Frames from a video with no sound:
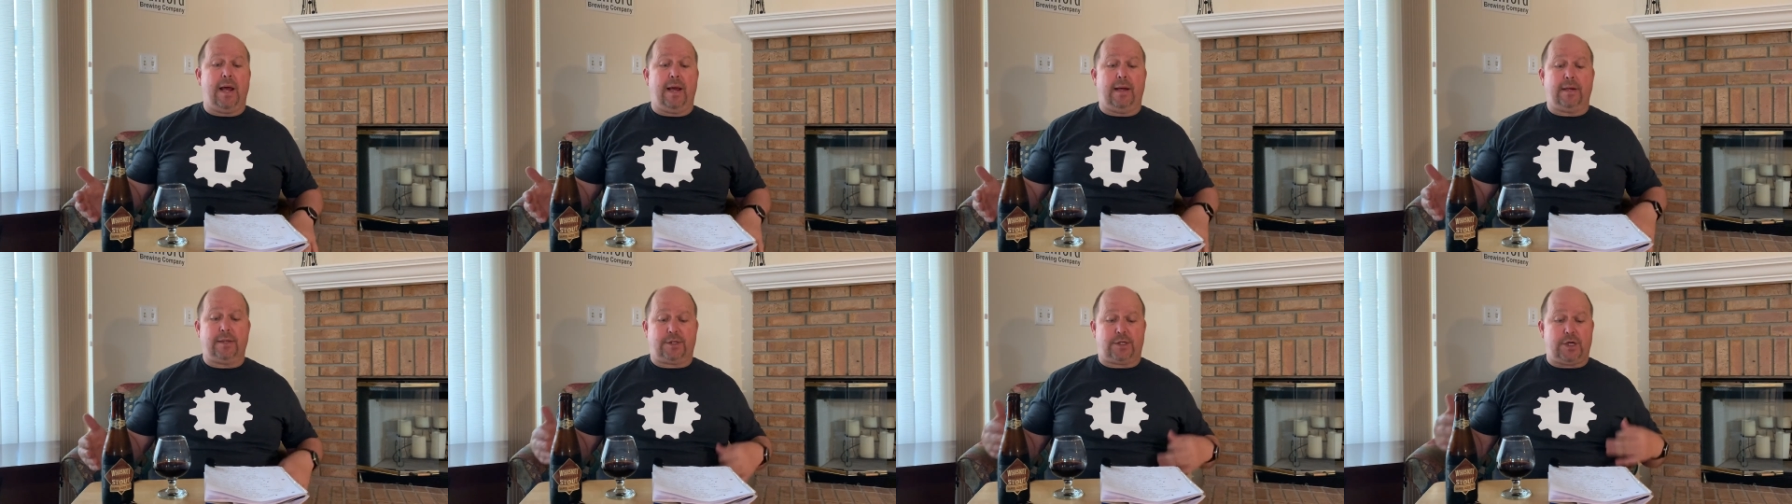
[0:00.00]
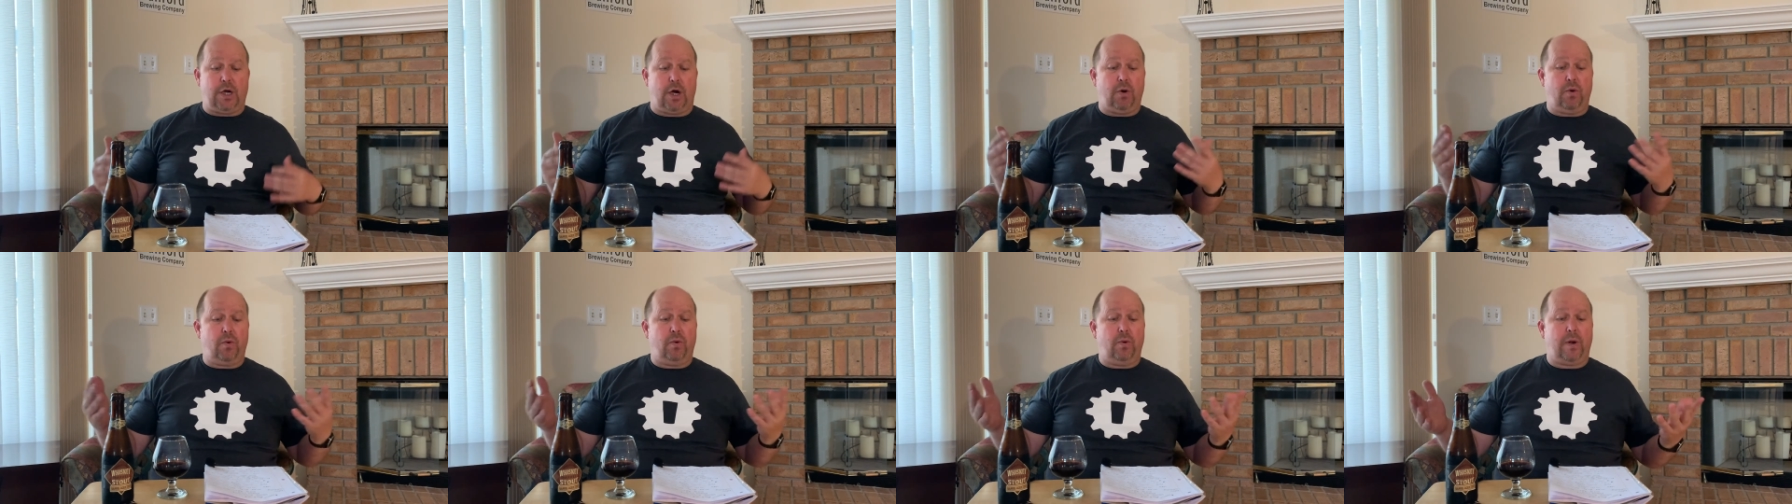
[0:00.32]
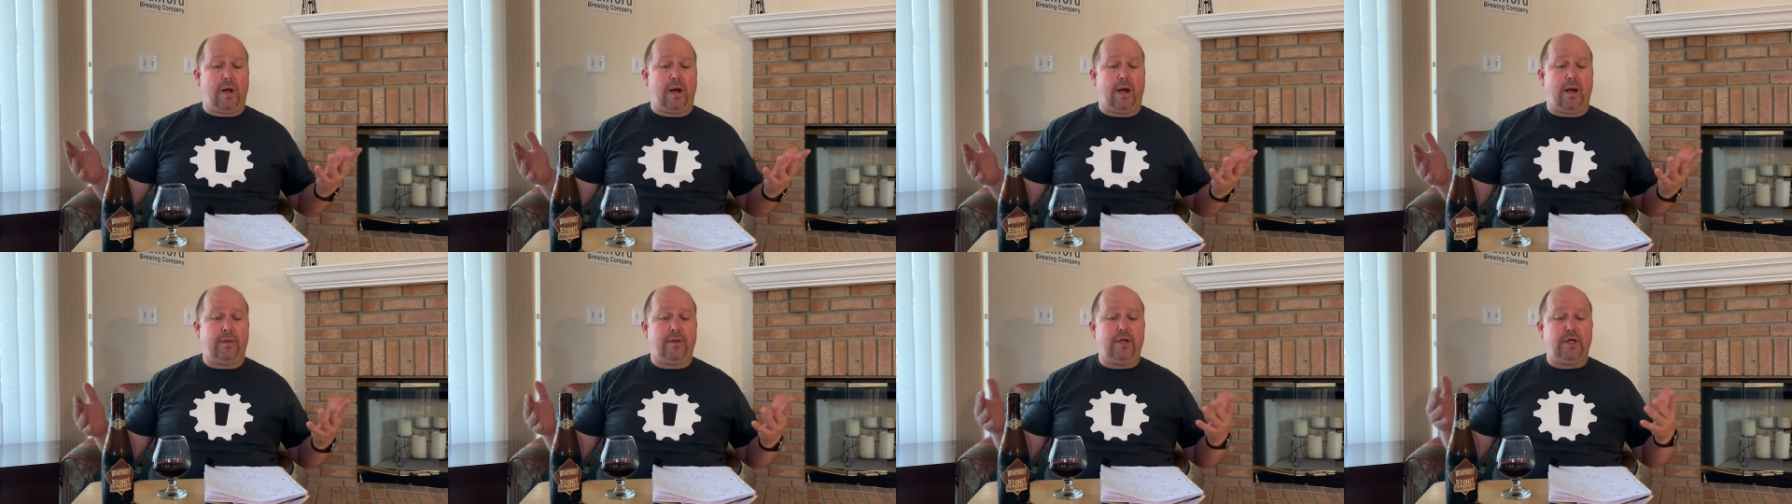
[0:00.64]
so
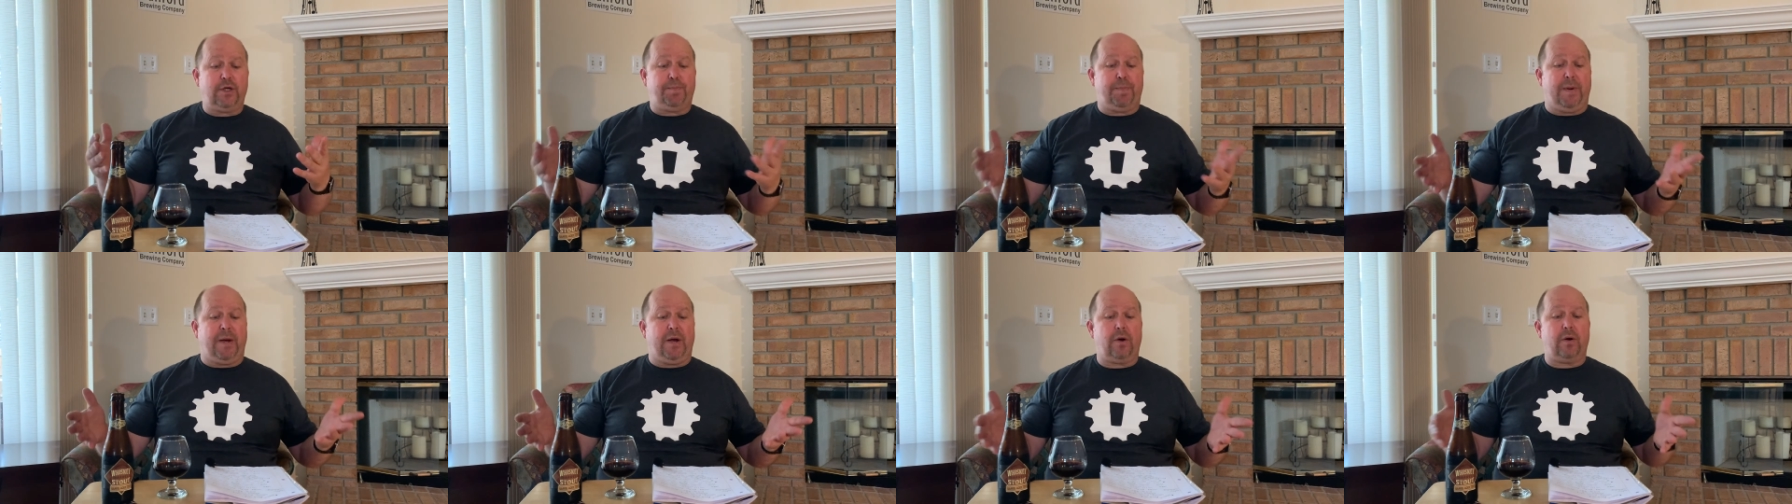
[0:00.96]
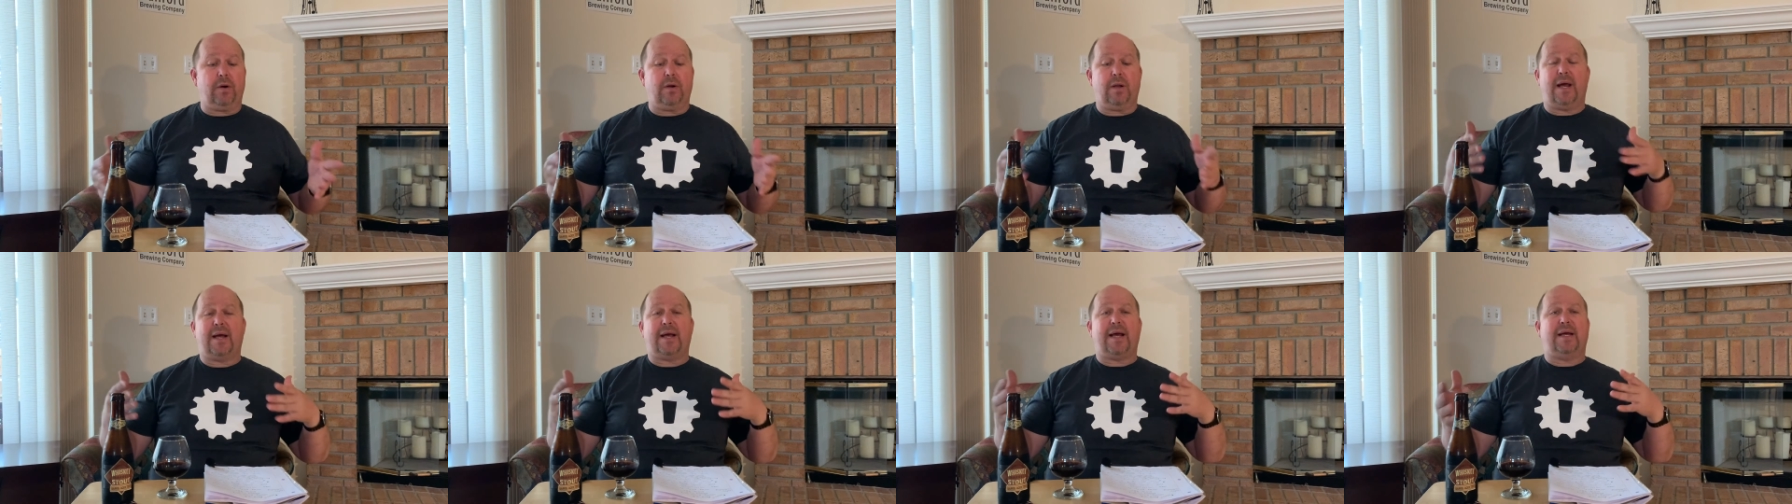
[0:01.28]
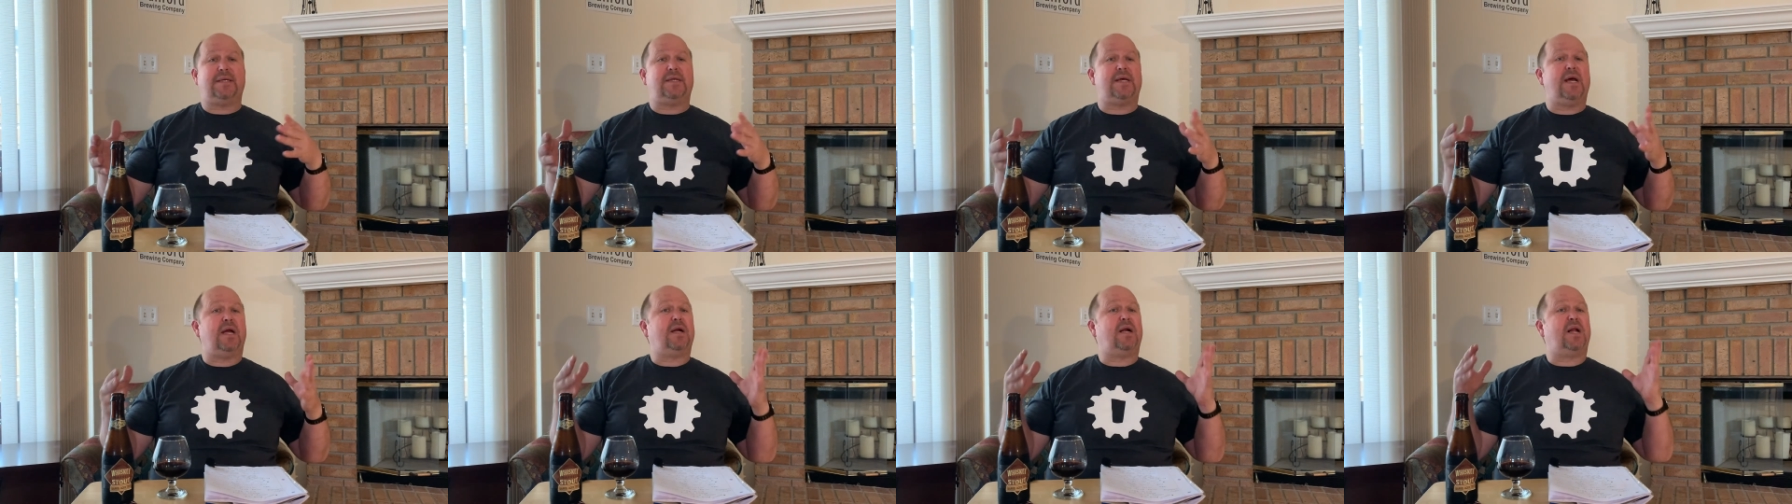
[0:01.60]
uh, this beer, like I
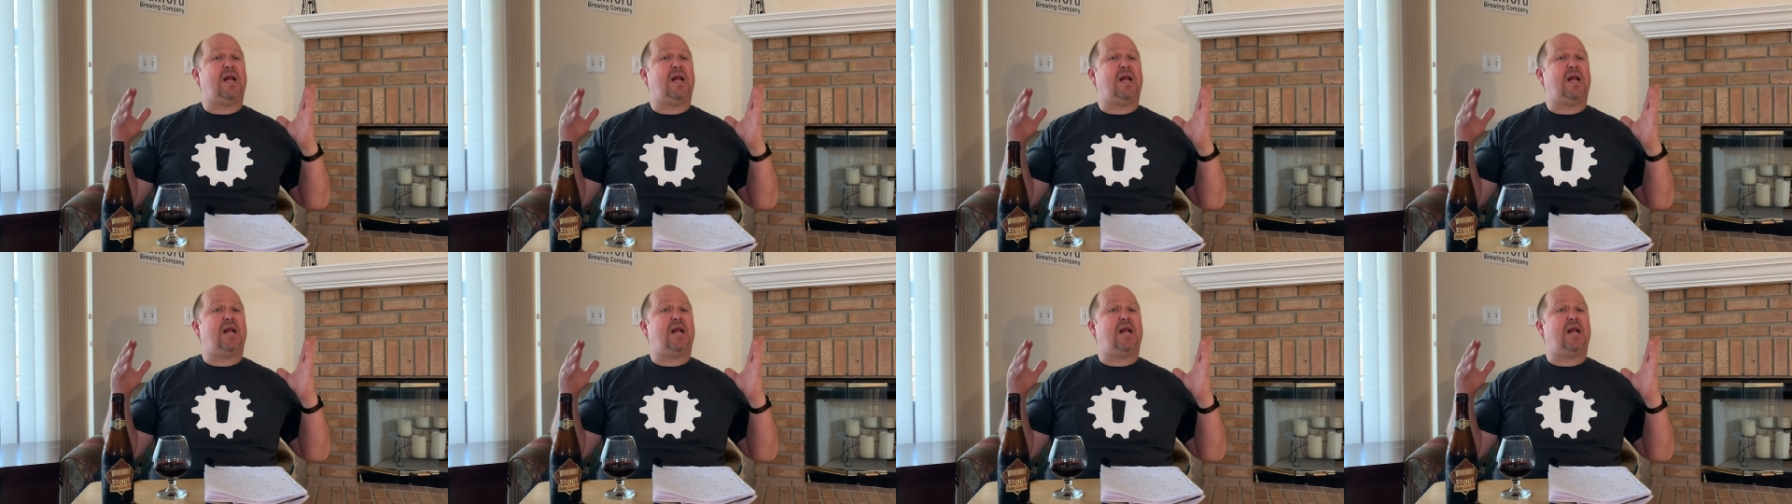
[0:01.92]
said,